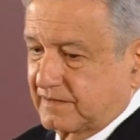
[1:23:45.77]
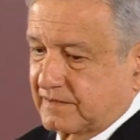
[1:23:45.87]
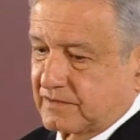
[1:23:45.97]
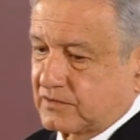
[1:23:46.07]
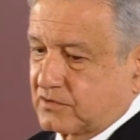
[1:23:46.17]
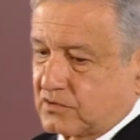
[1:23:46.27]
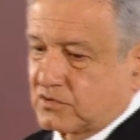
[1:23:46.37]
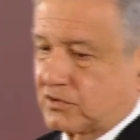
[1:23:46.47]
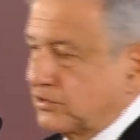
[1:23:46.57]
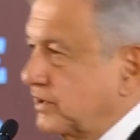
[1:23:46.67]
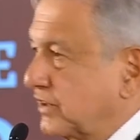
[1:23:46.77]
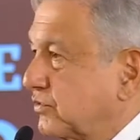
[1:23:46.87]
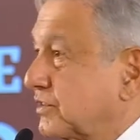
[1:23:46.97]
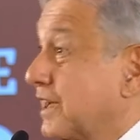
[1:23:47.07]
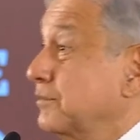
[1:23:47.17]
in order to
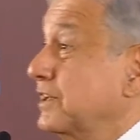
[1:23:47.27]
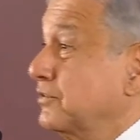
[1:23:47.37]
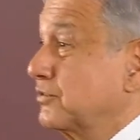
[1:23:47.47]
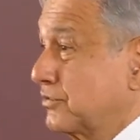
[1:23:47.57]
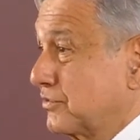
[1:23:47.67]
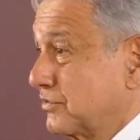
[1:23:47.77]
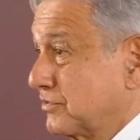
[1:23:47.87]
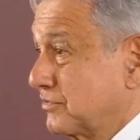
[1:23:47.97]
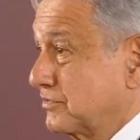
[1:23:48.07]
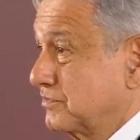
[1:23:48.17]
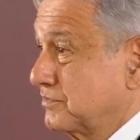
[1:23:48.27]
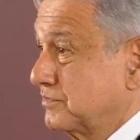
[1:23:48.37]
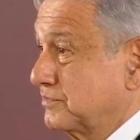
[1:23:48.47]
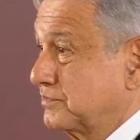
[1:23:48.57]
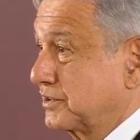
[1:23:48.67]
so they can
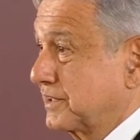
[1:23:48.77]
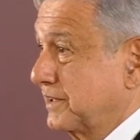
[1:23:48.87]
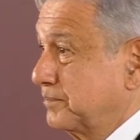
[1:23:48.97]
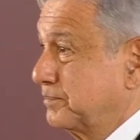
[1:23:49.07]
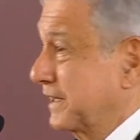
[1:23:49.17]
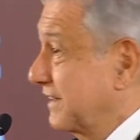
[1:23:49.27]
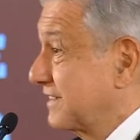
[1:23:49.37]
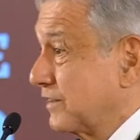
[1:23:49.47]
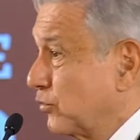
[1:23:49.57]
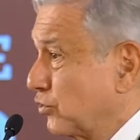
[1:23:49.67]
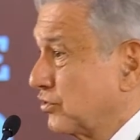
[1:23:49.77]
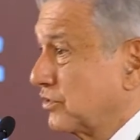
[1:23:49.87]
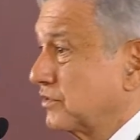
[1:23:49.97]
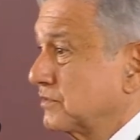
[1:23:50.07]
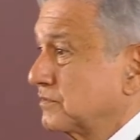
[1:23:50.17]
construct the roads
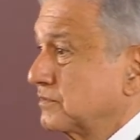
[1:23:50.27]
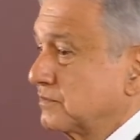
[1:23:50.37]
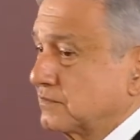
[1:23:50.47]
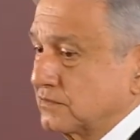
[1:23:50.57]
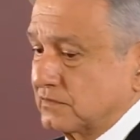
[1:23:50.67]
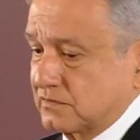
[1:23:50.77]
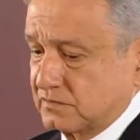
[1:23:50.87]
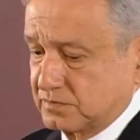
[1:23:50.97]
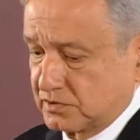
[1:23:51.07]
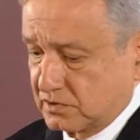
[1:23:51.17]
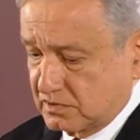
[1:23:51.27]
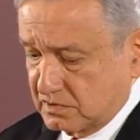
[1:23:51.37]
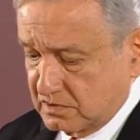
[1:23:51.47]
because they are